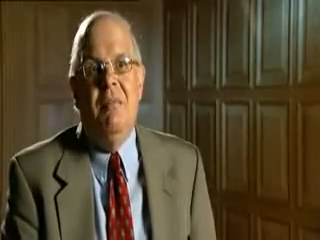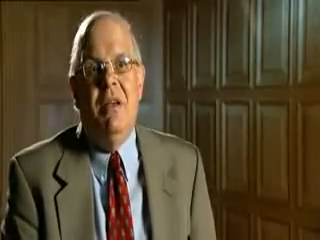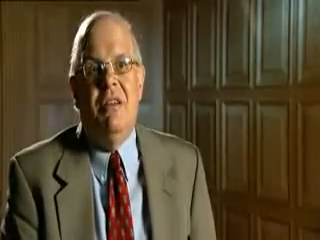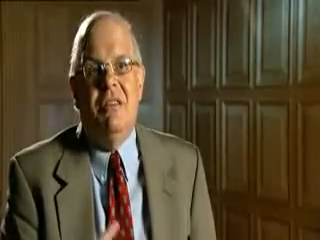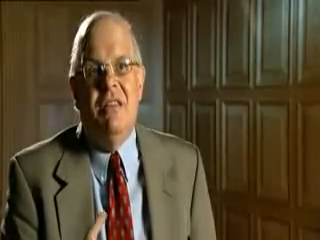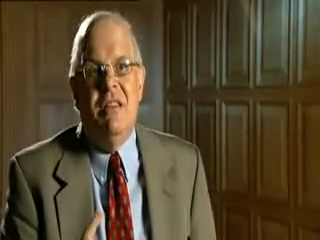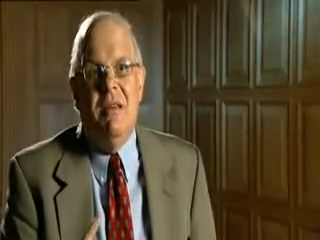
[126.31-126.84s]

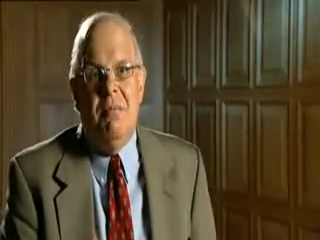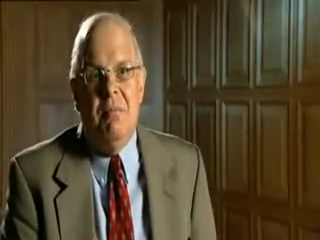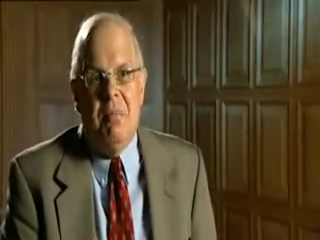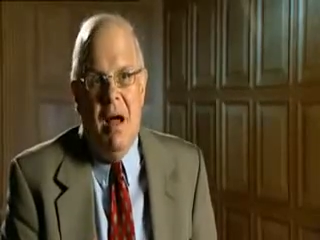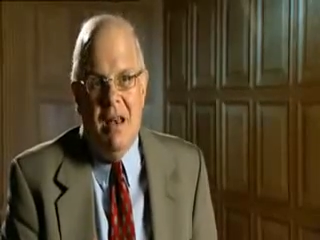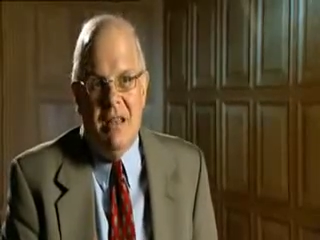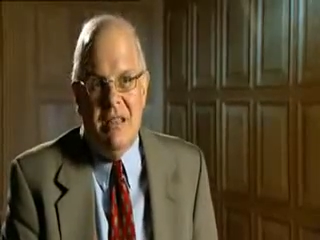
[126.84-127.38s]
because the
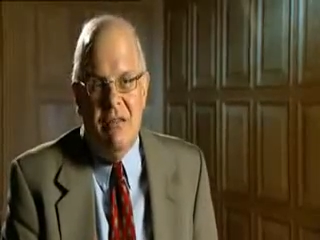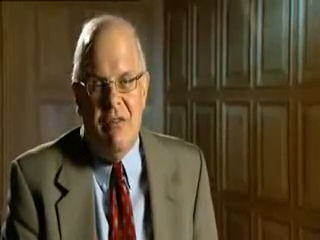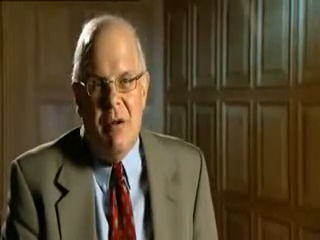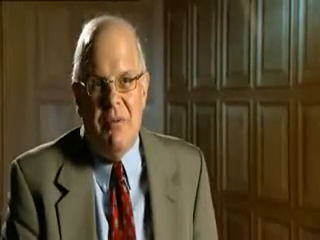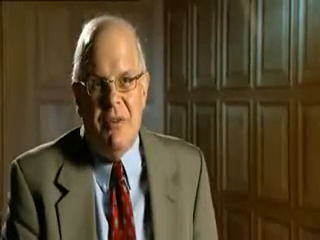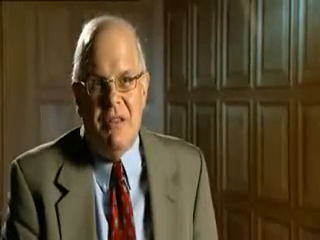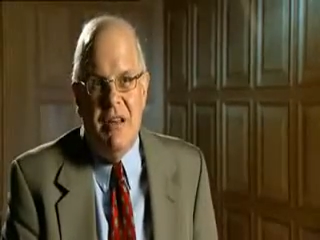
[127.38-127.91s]
policy
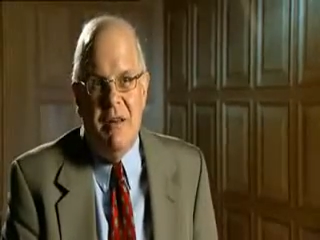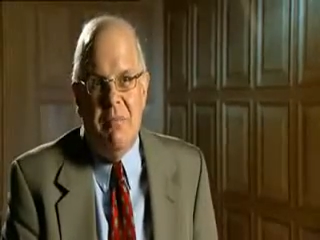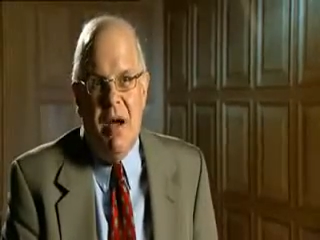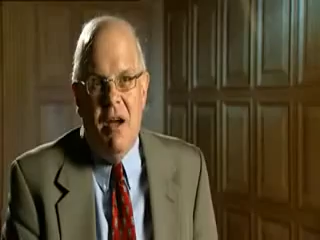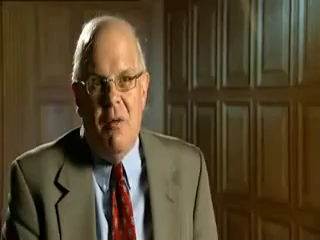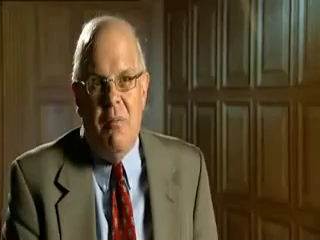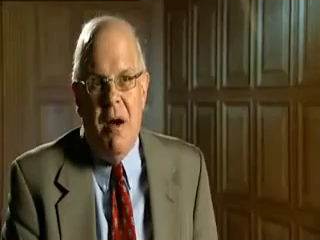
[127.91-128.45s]
represented
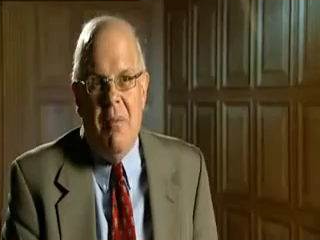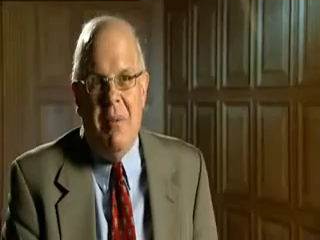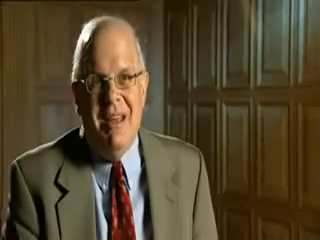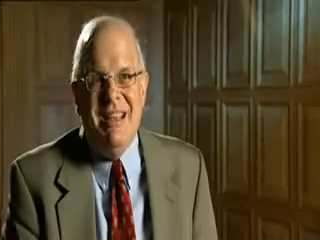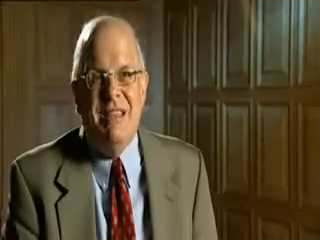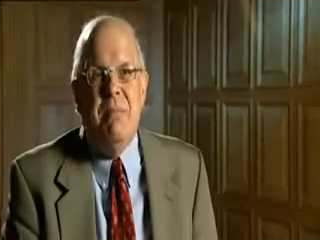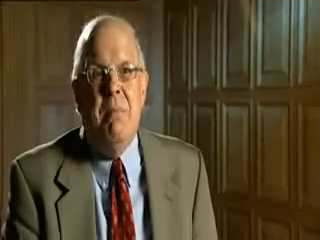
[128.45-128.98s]
by
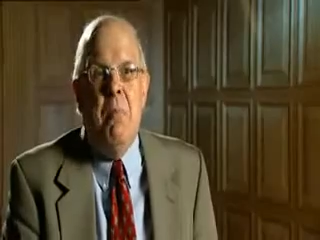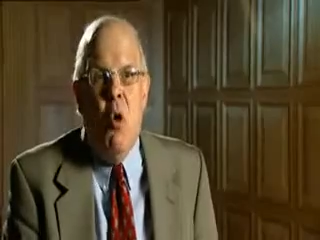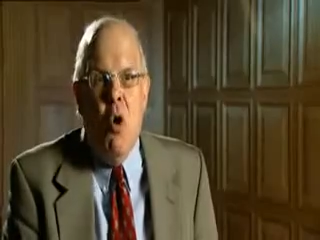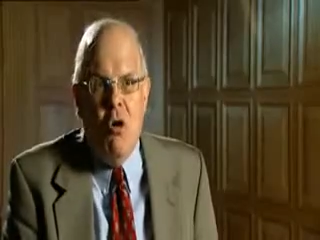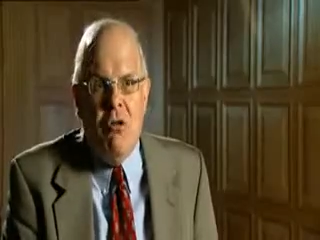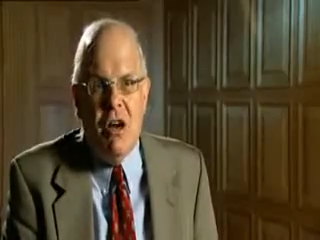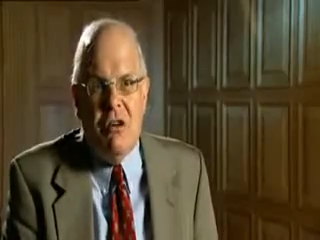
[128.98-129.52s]
Obama is
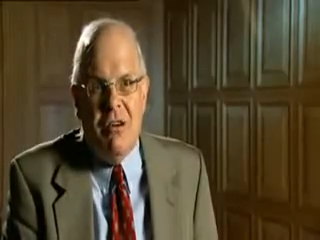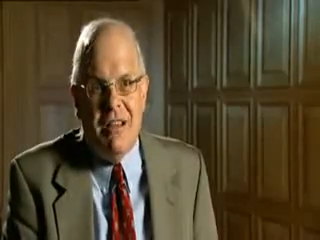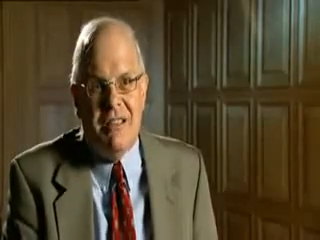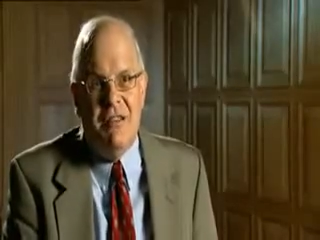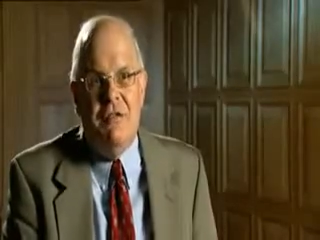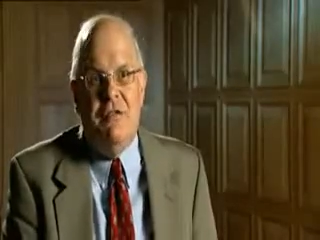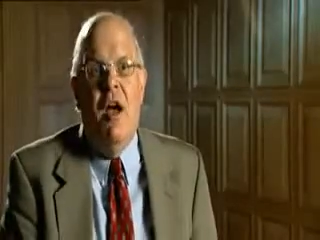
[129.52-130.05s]
more
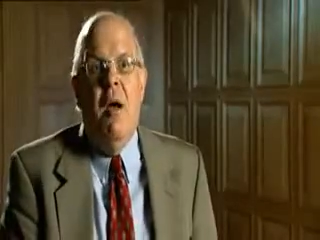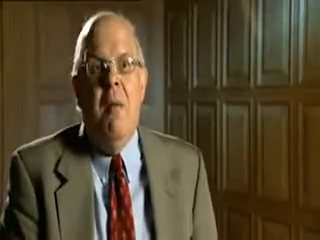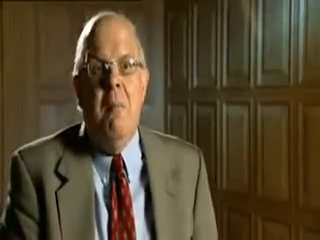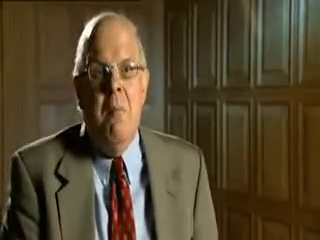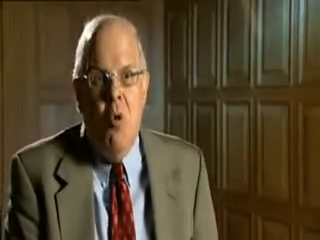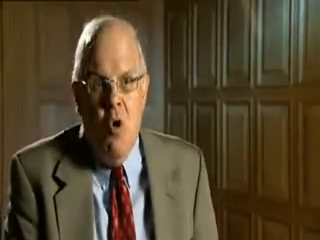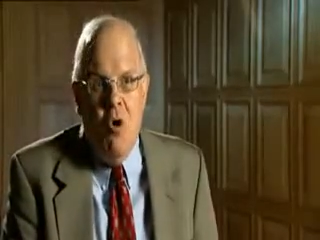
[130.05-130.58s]
aggressive,
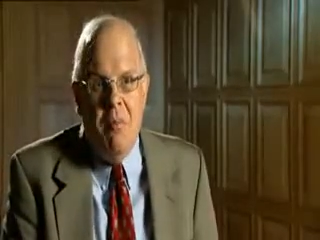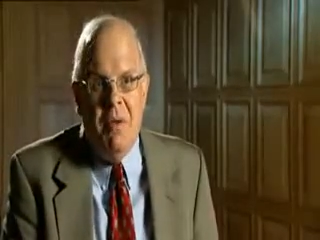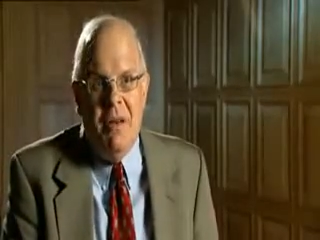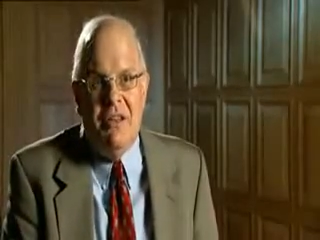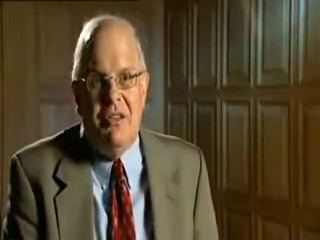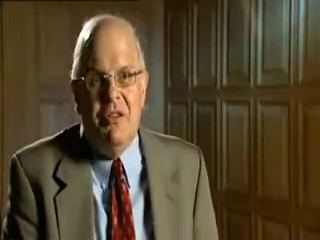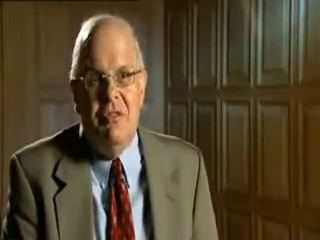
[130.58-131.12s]
more
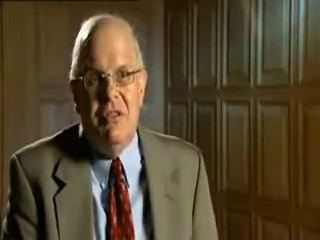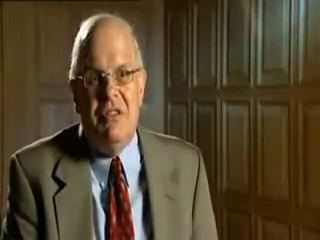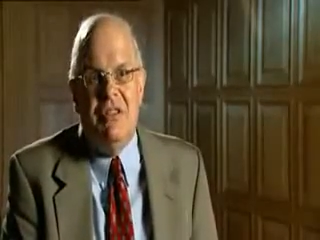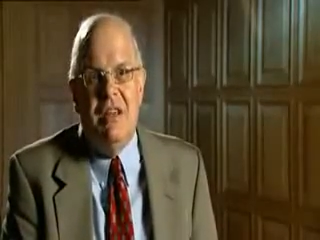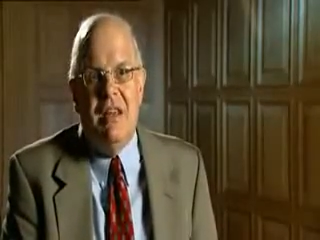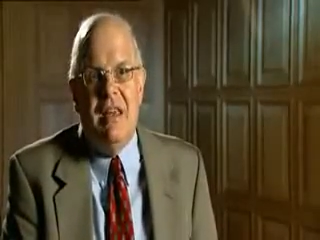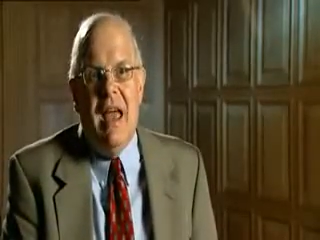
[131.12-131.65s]

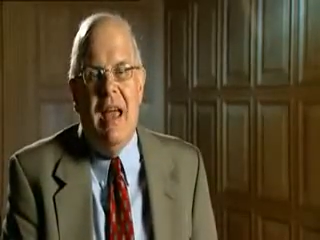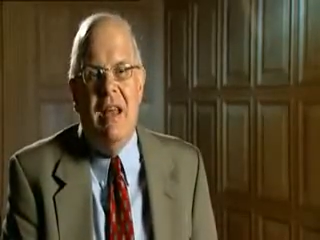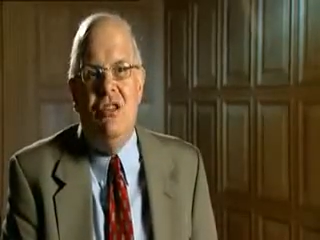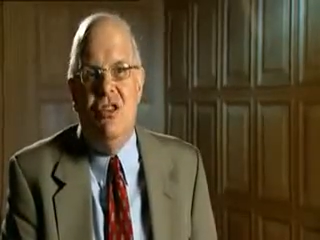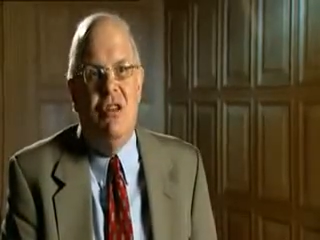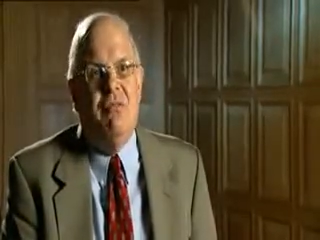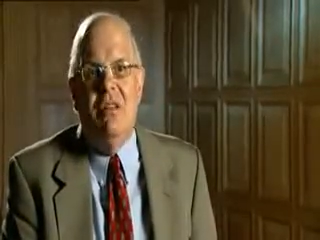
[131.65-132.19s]
militaristic,
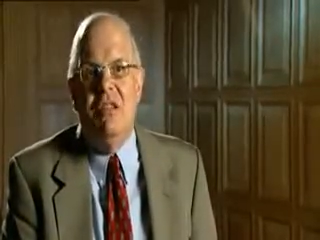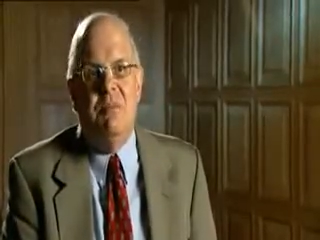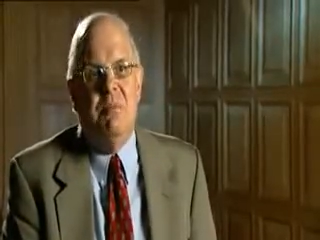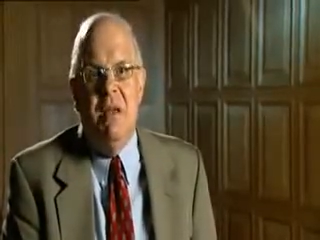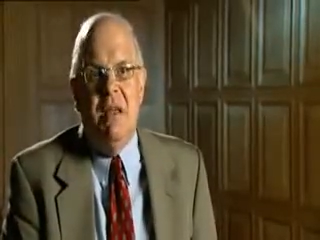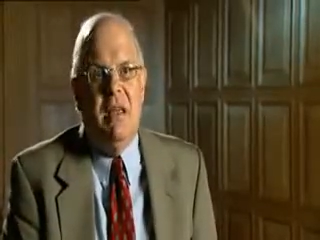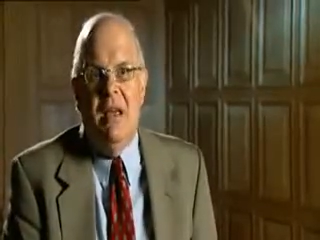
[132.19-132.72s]
and generally
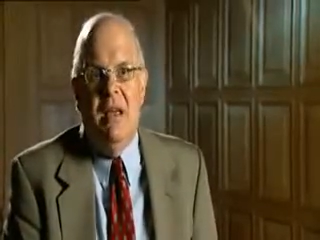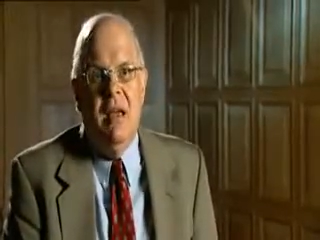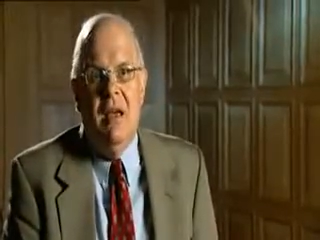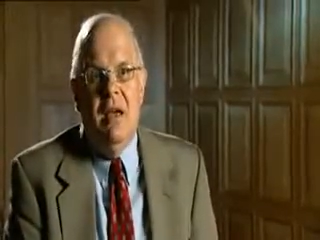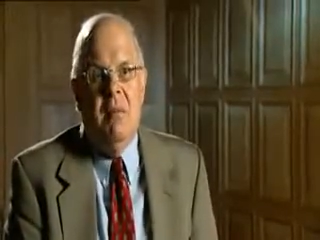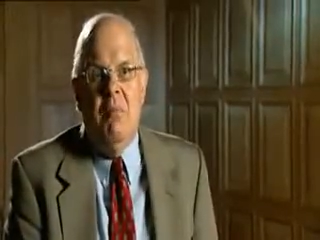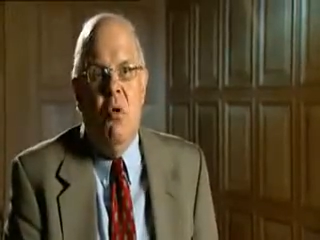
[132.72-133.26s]
speaking,
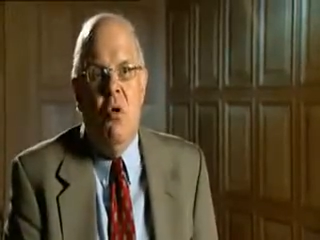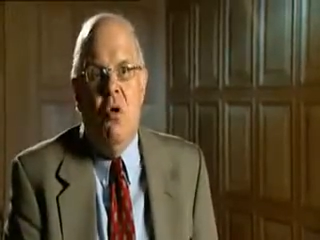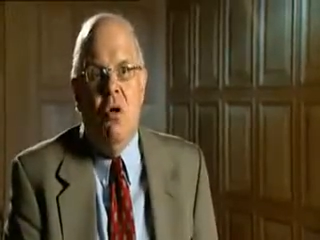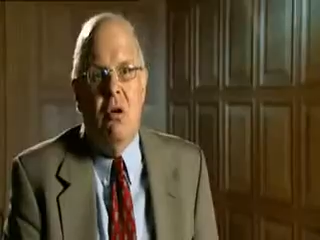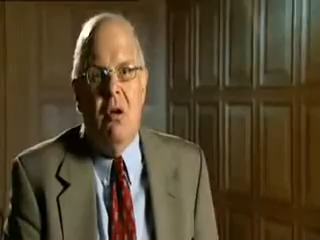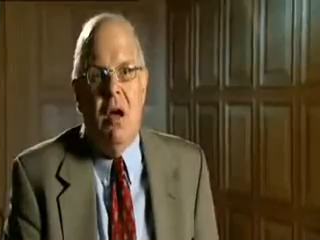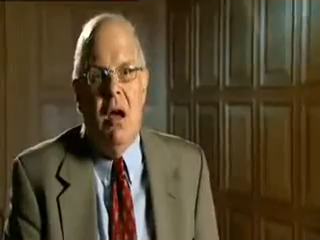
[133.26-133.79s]

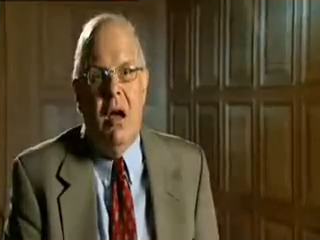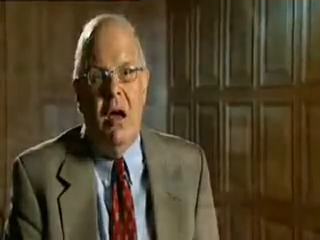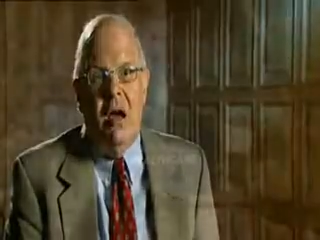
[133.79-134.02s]
more